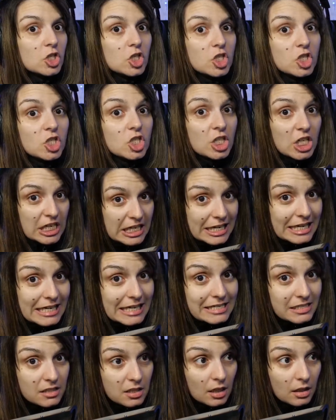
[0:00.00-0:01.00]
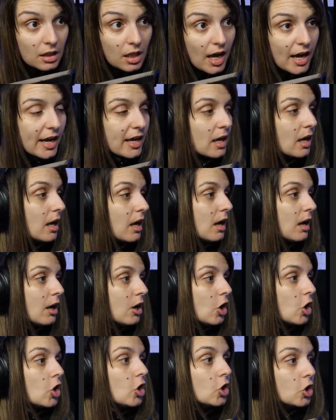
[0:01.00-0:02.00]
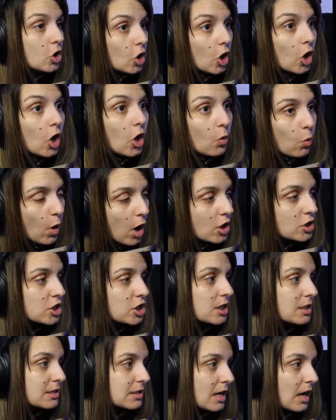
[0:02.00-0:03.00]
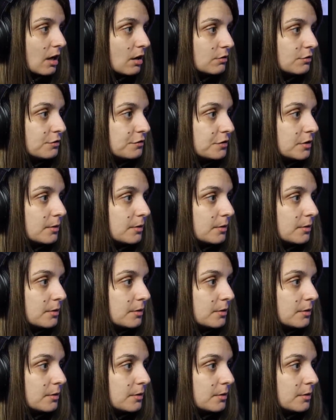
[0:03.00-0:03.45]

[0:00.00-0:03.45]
she's the liar. Go watch yourself.